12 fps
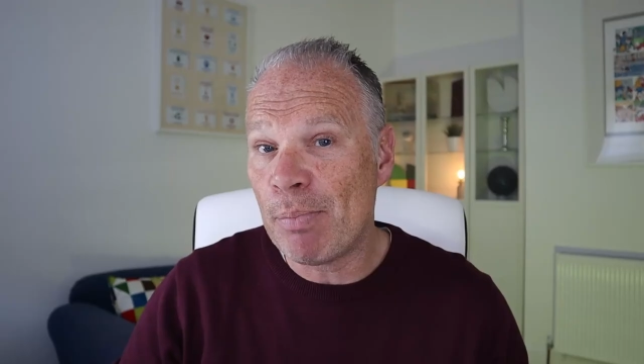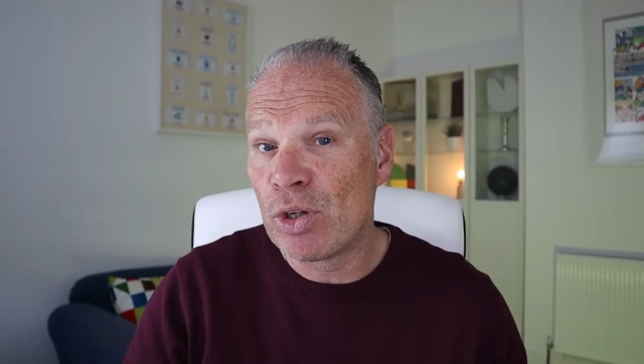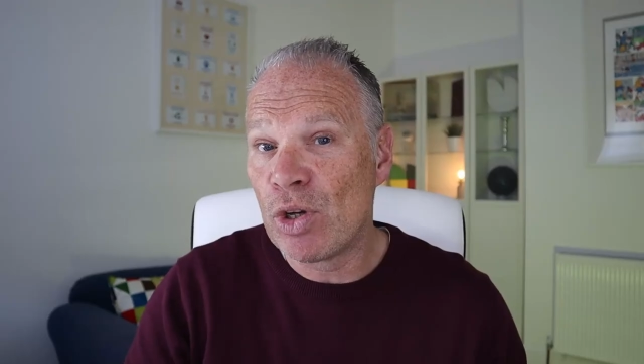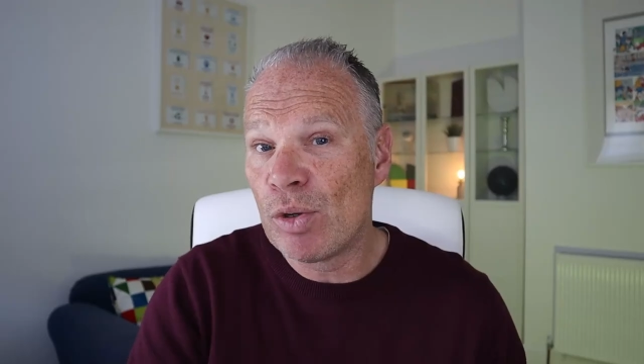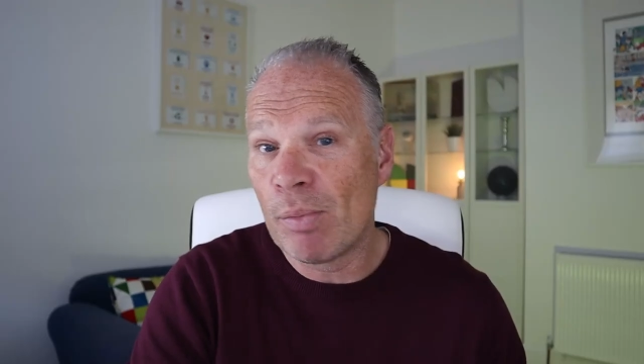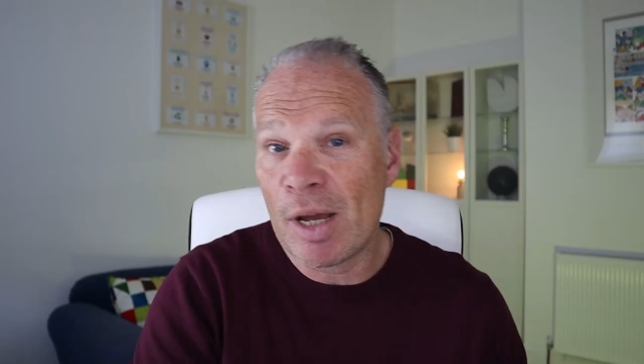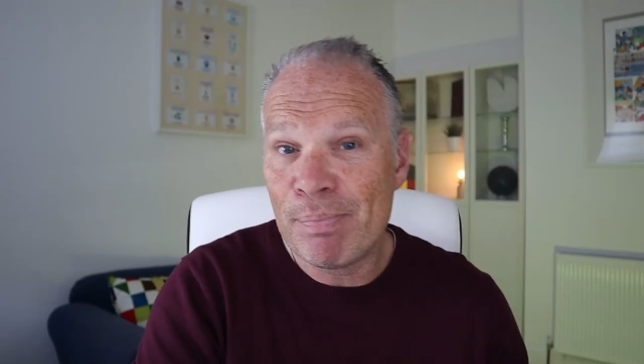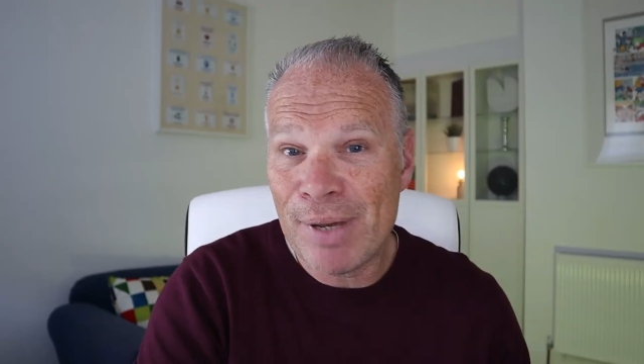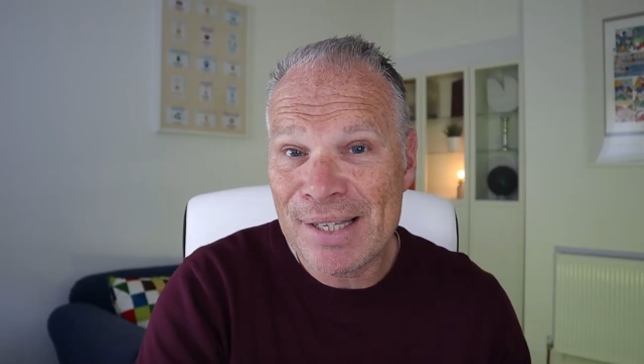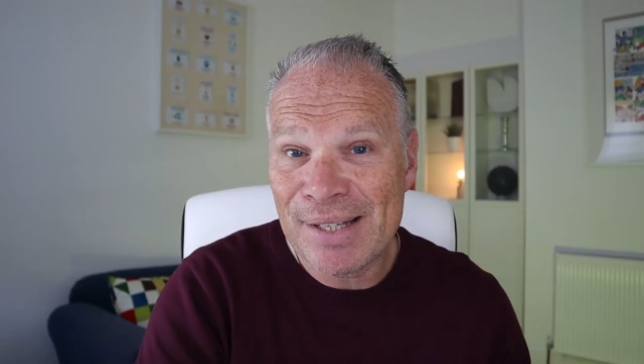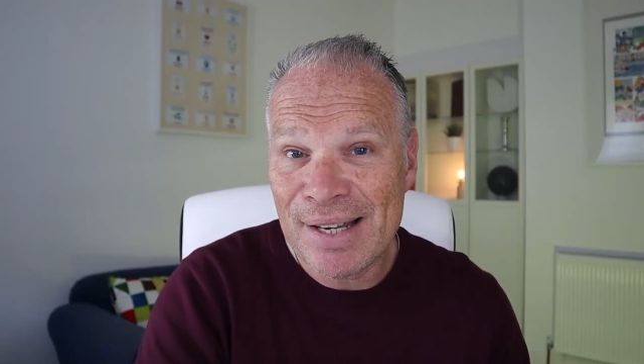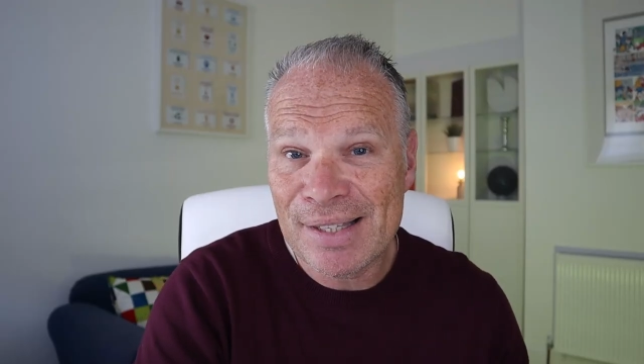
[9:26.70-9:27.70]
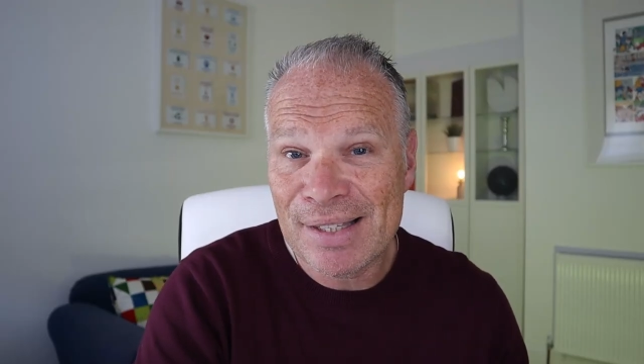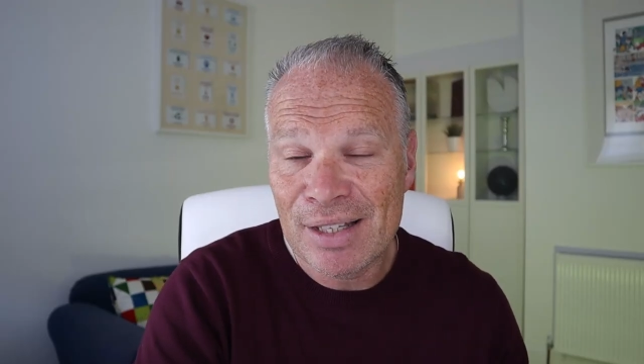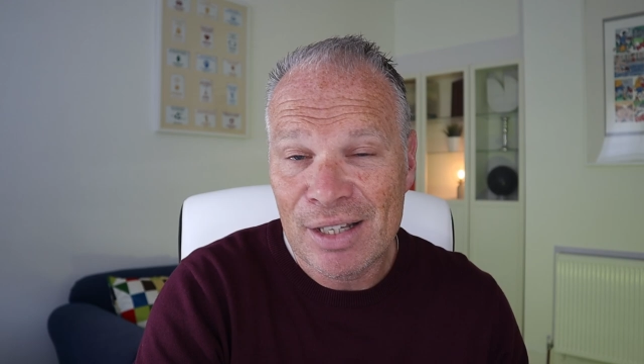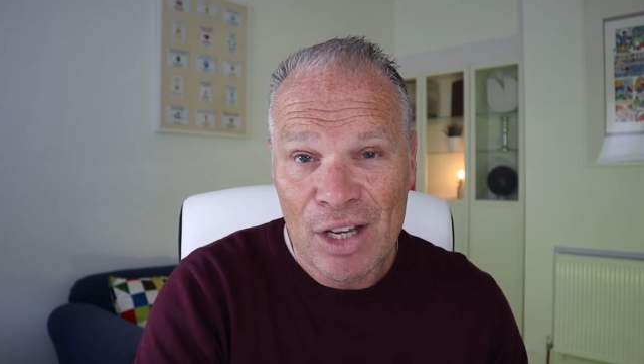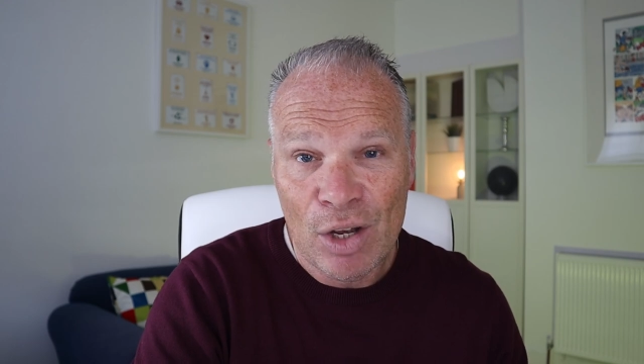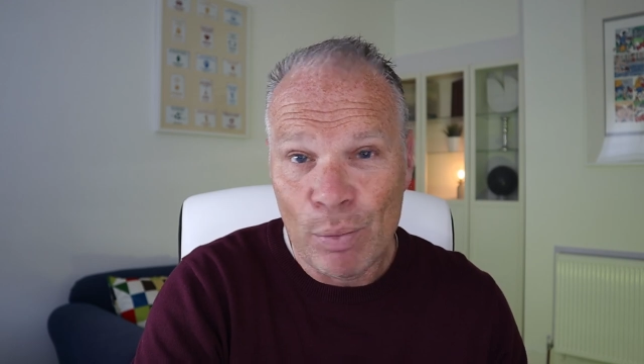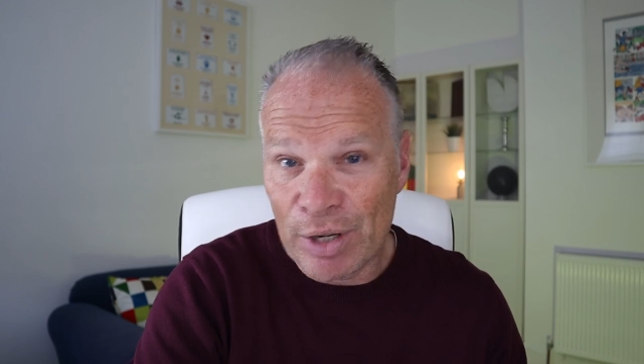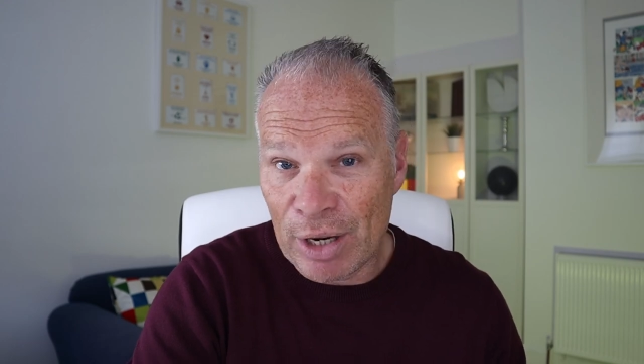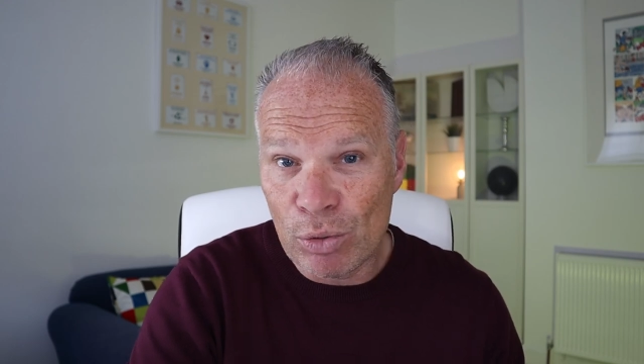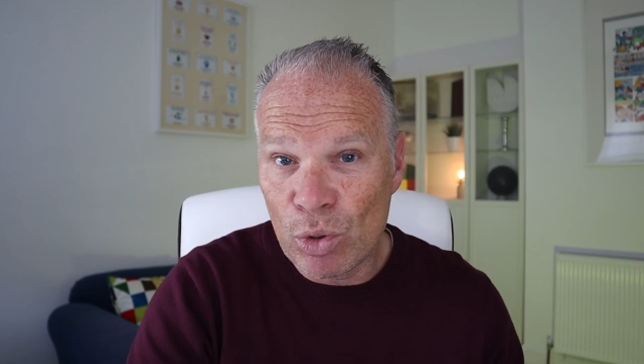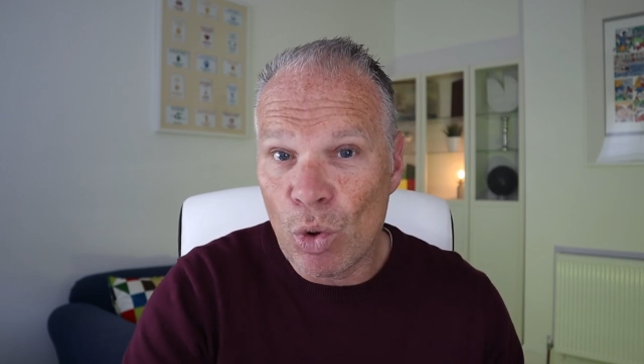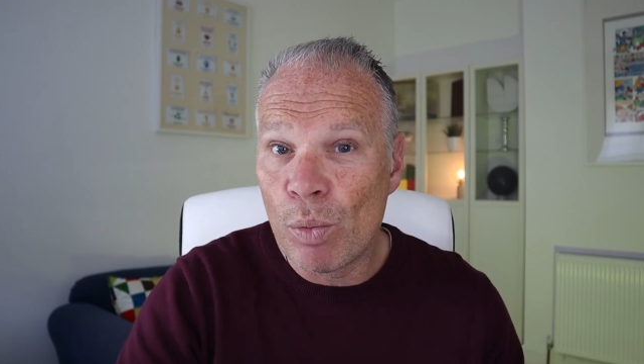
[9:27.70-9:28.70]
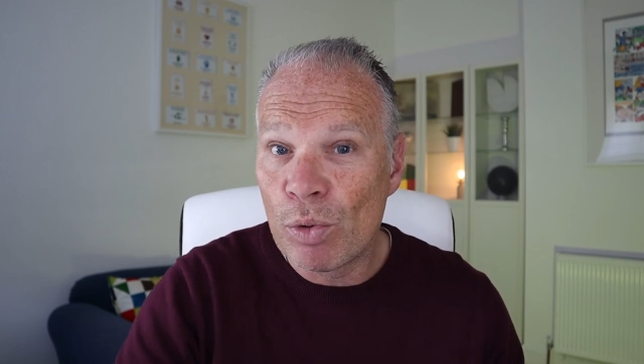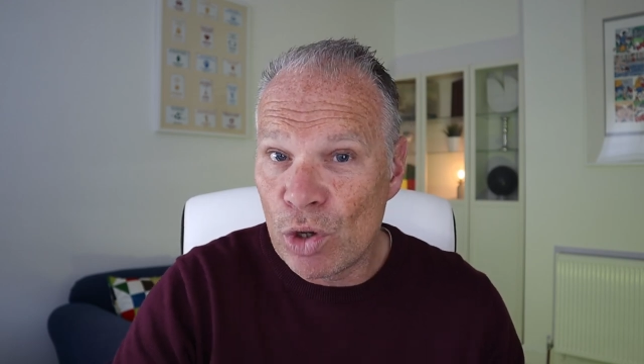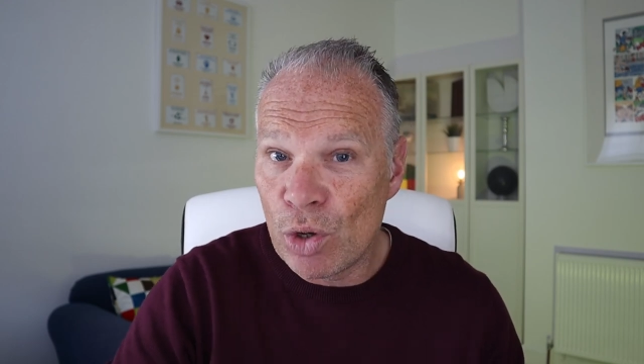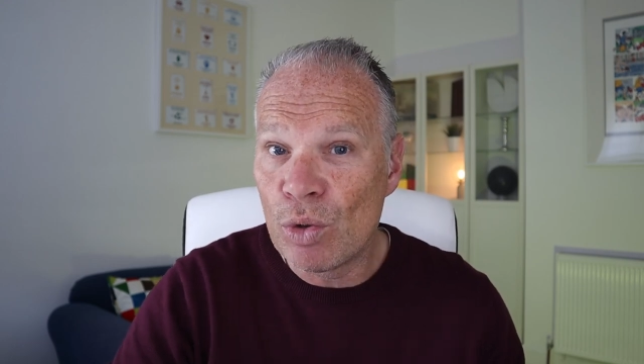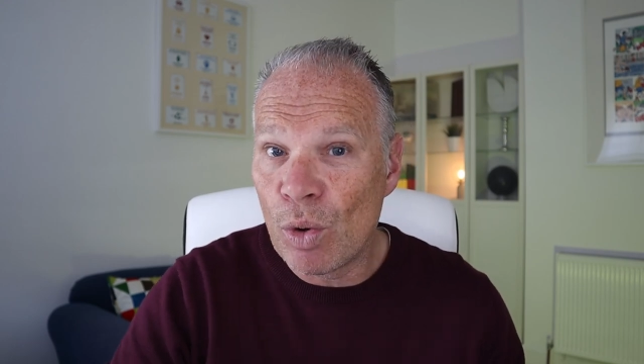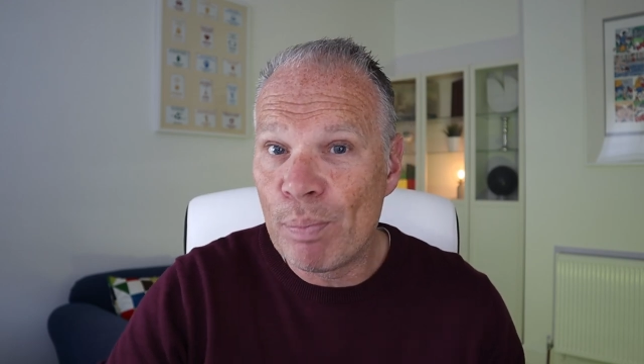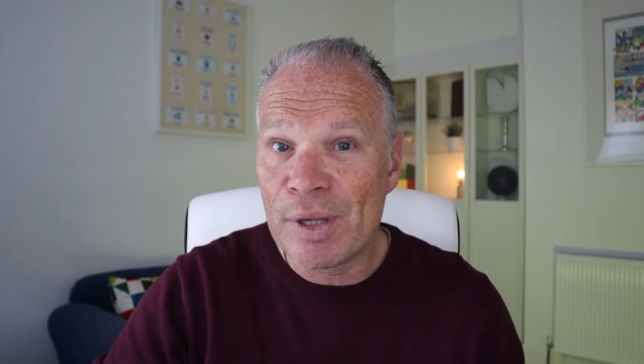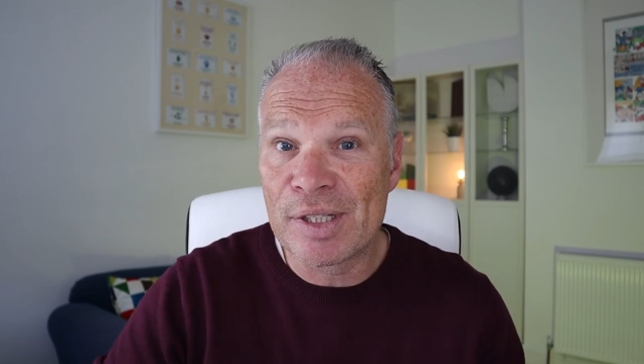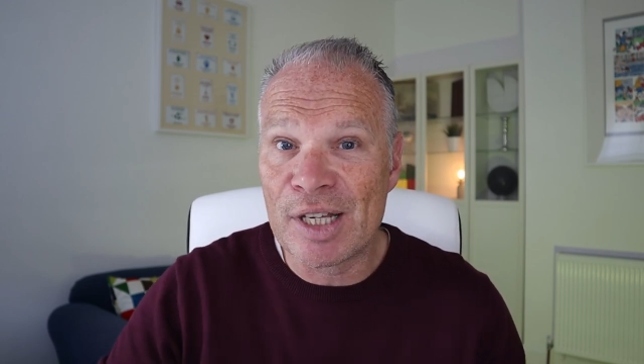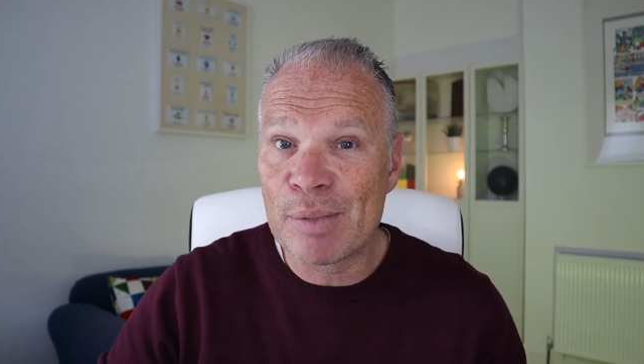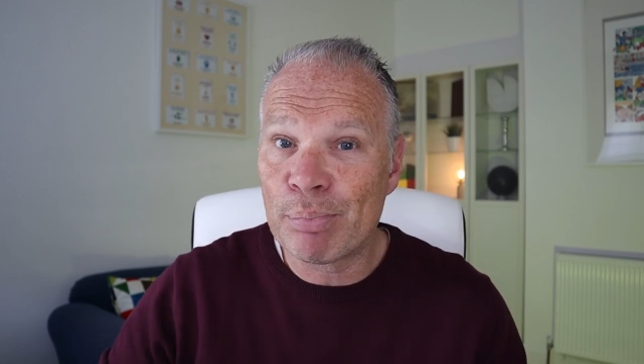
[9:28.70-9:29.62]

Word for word: remember Google My Business? We're now called Google Business